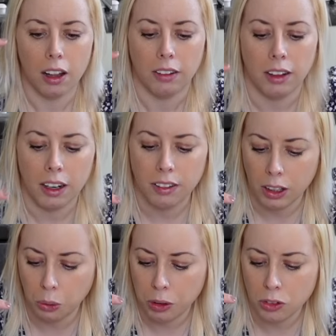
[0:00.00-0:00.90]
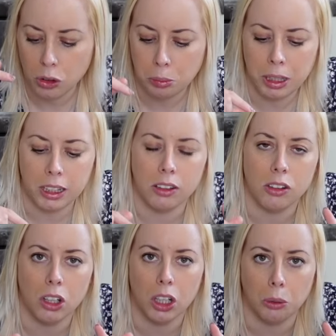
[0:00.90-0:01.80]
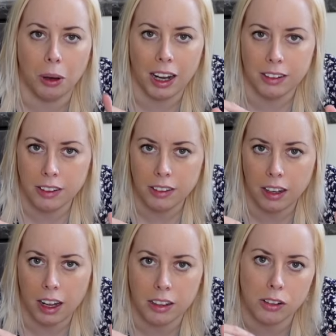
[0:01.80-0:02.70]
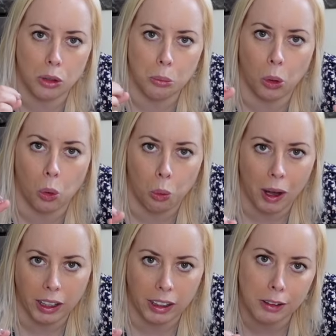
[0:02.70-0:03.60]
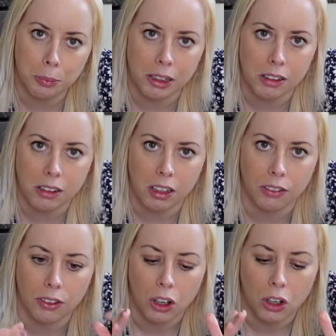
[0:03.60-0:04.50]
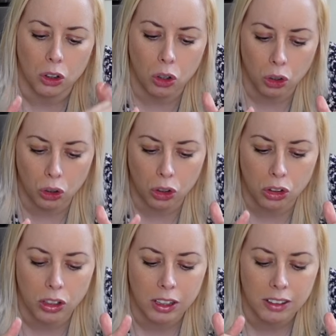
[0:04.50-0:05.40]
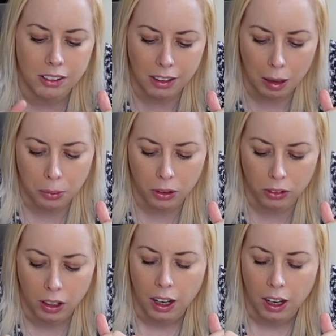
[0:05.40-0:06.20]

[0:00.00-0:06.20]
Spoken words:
Then I think we'll do meat. So I did get some quite expensive cooked salmon,